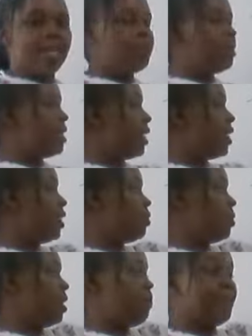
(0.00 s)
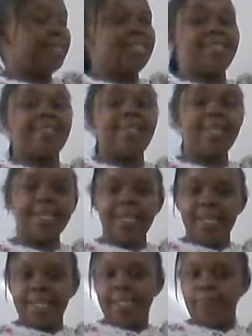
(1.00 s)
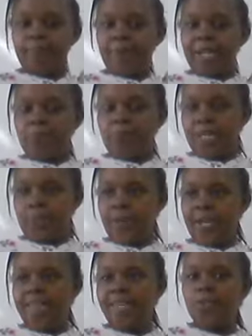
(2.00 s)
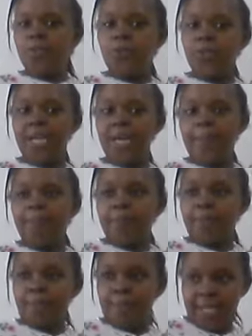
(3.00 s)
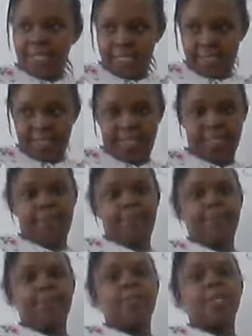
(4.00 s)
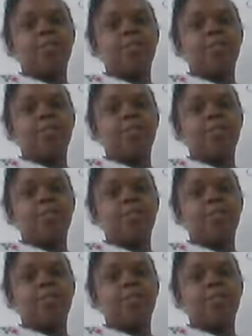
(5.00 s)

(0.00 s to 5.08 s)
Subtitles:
you take it to the purchasing department where they do the purchasing.